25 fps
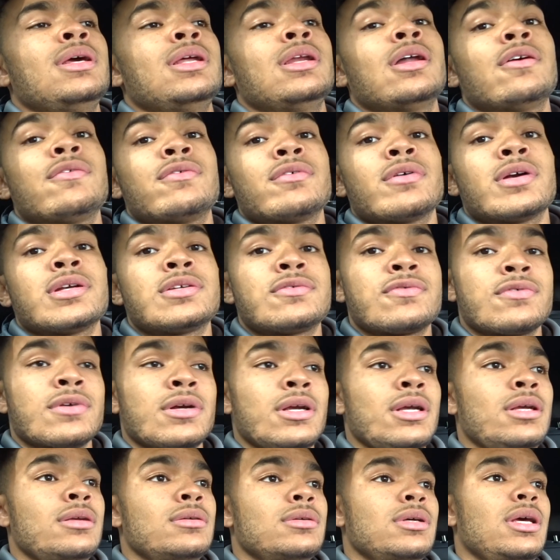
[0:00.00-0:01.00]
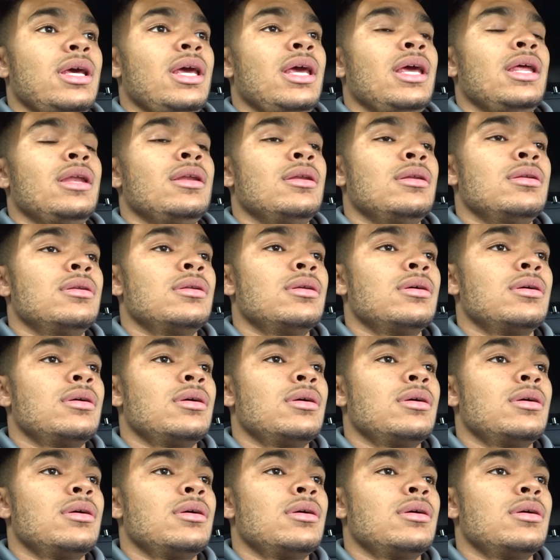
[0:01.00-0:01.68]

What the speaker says: another S3 in,